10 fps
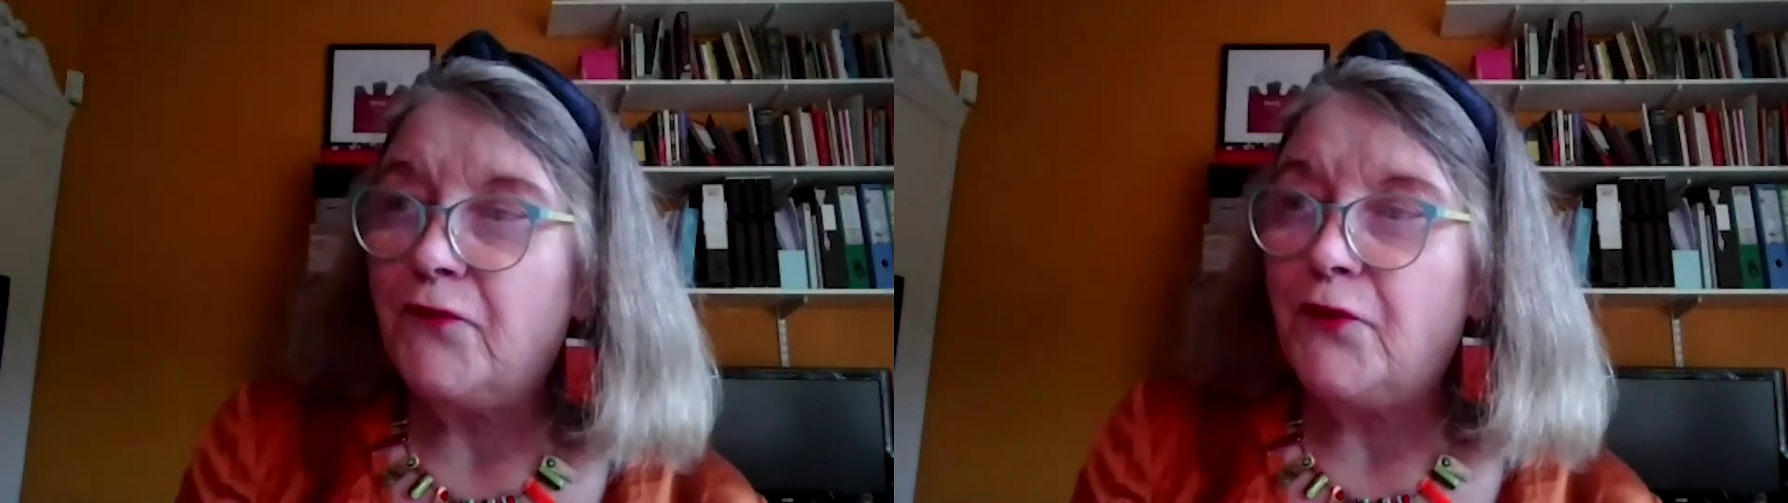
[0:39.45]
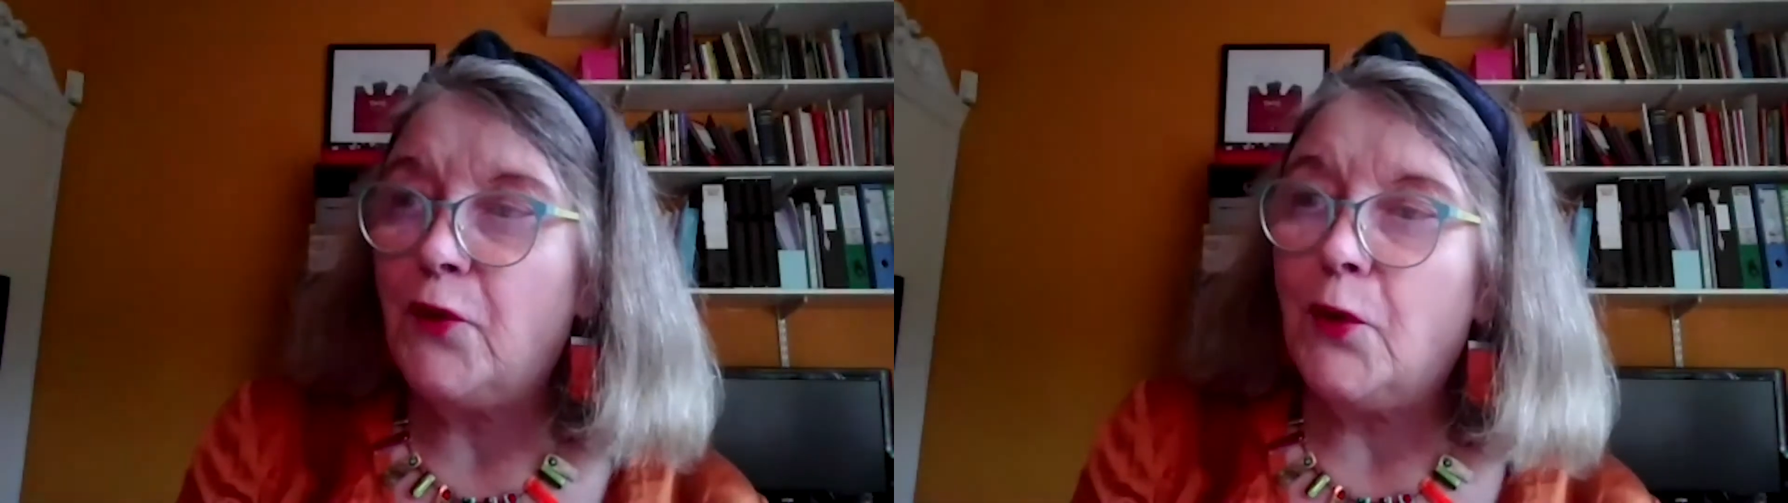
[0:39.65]

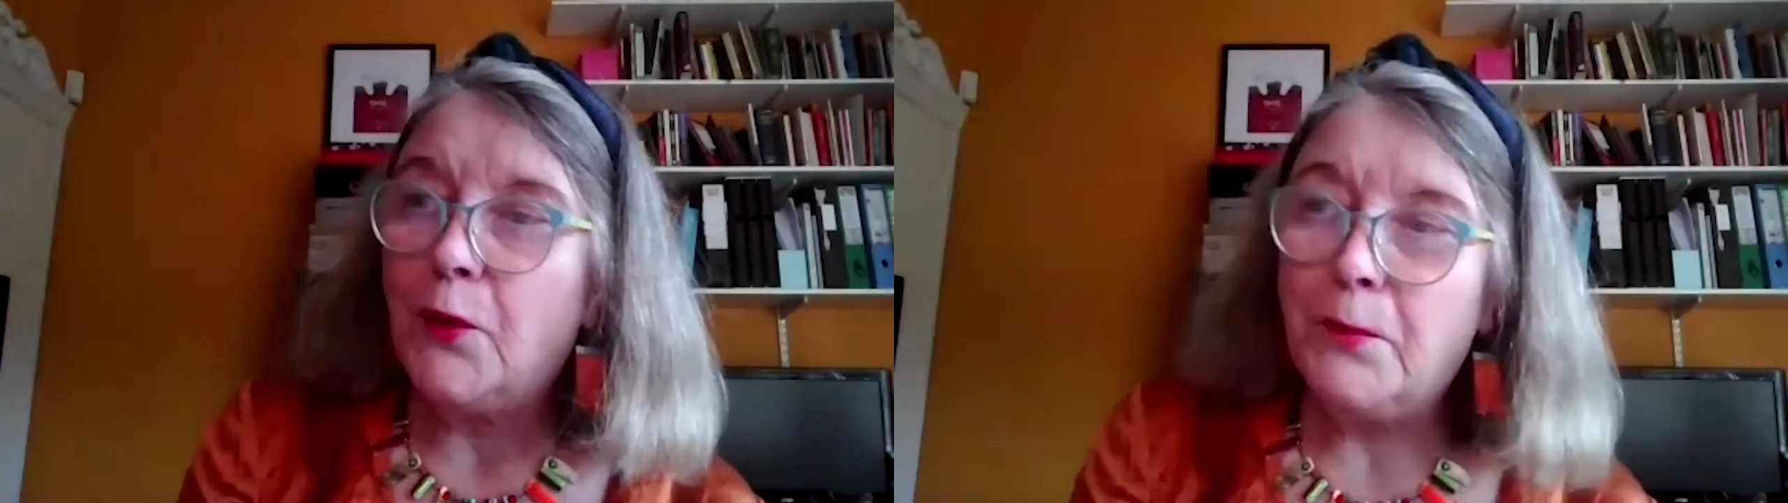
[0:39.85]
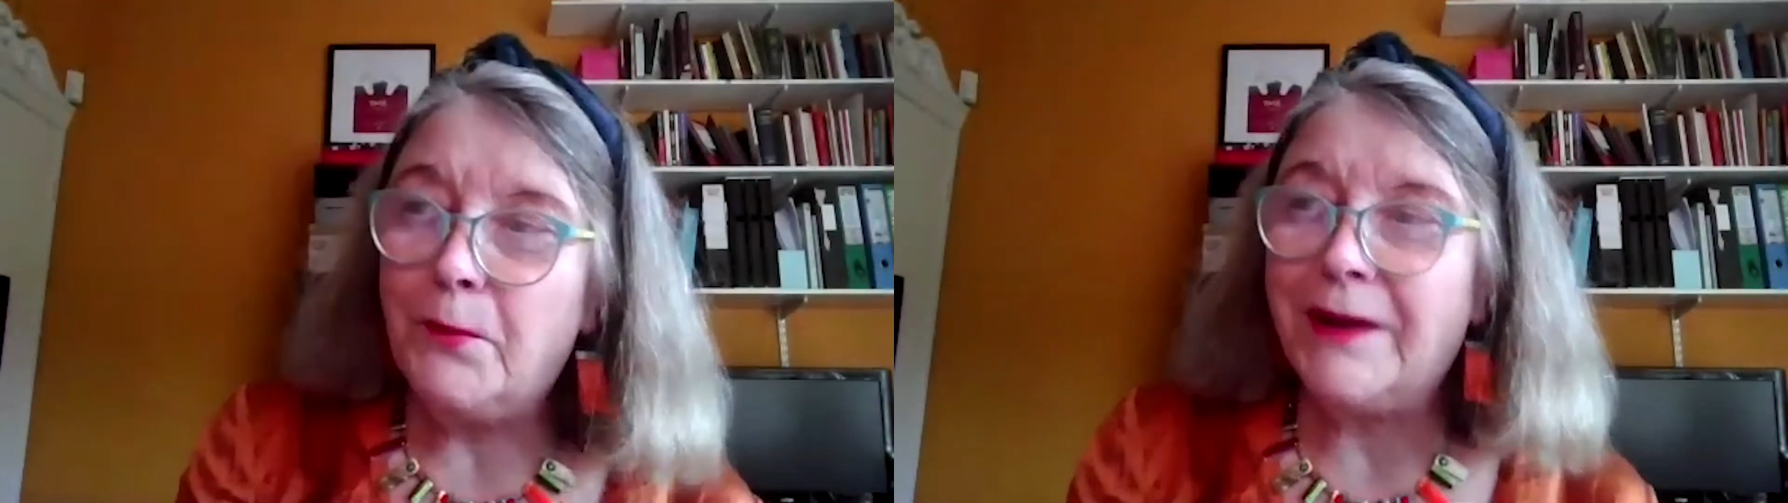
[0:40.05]

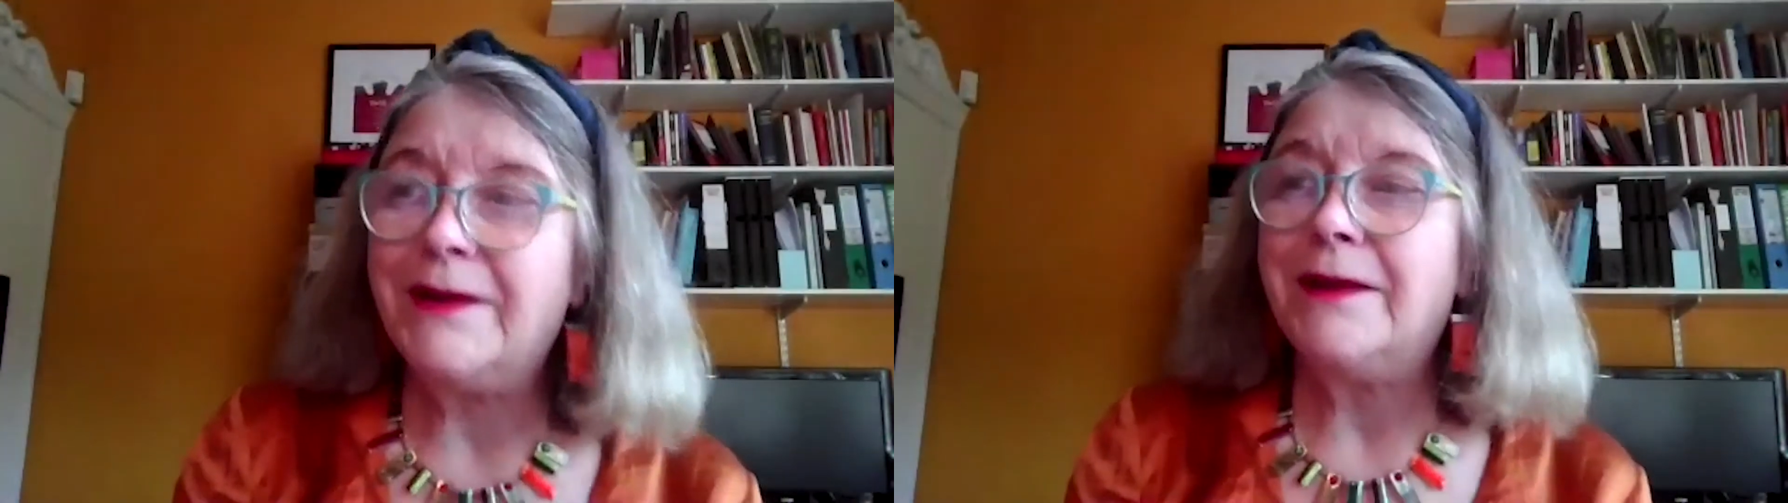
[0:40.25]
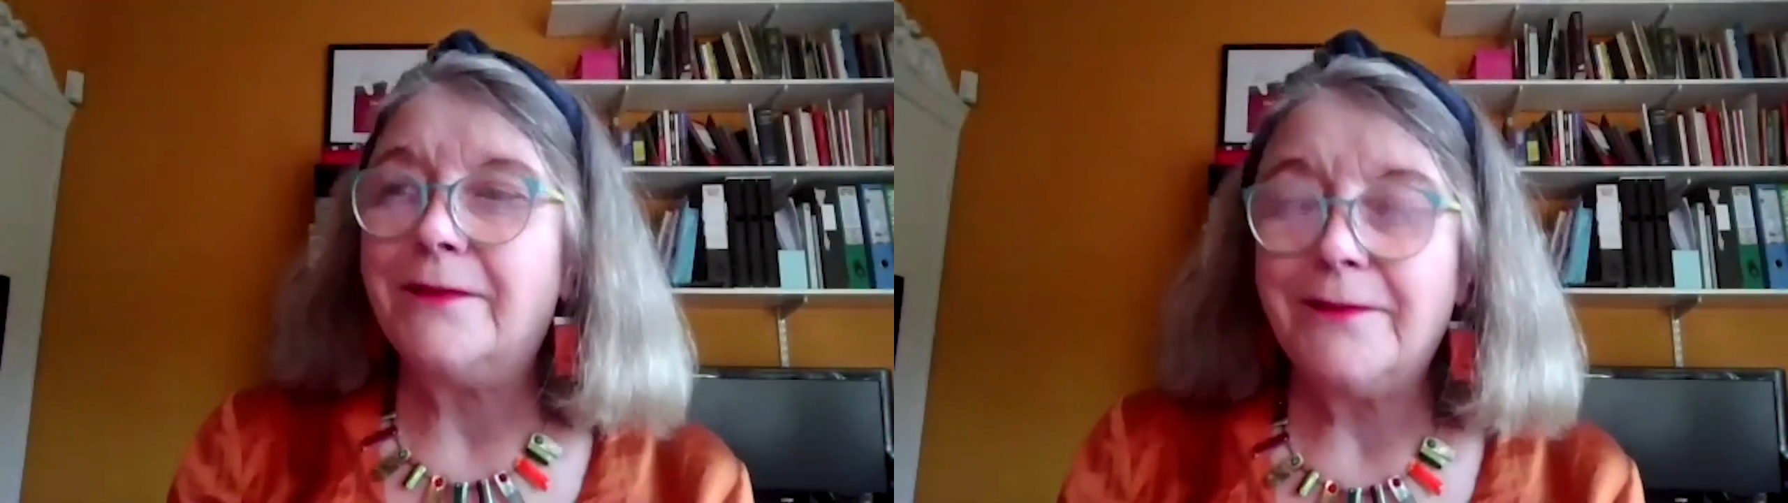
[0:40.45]
for
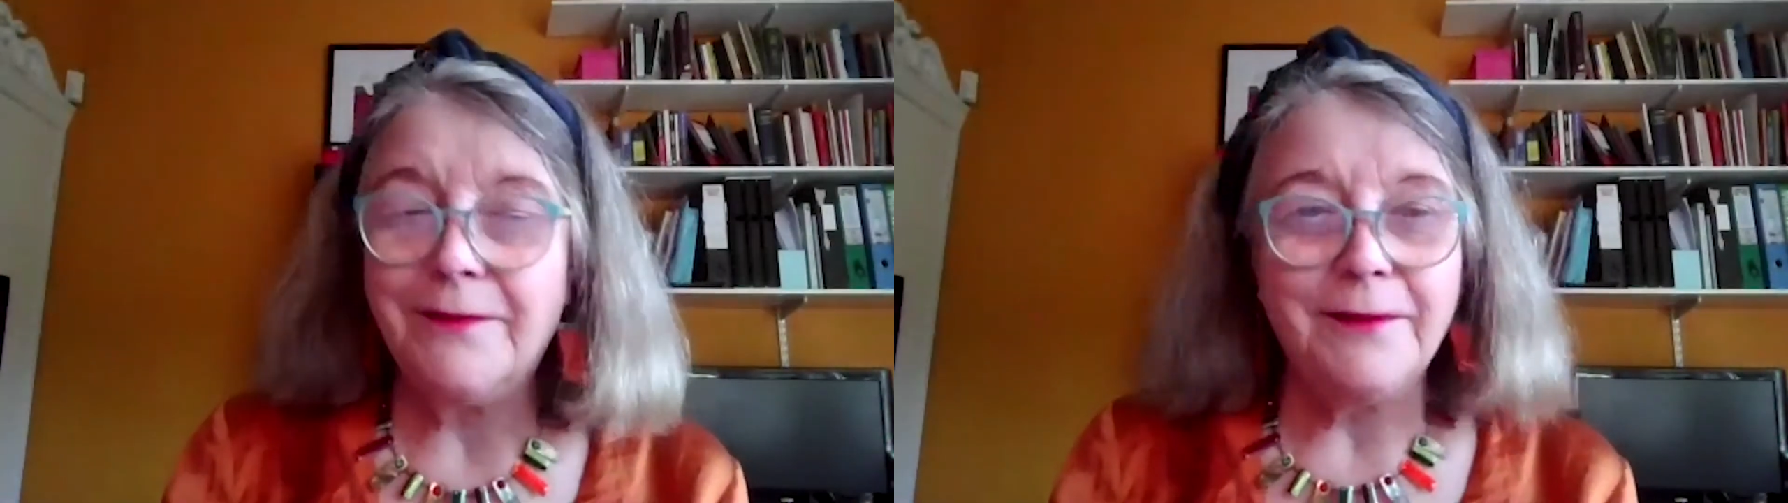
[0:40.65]
many